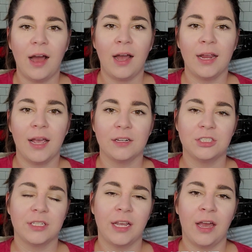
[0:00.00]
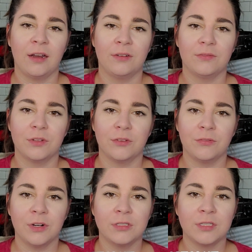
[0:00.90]
I actually had it for the
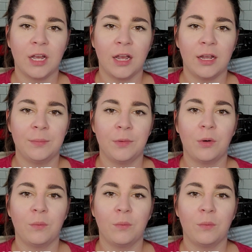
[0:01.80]
first time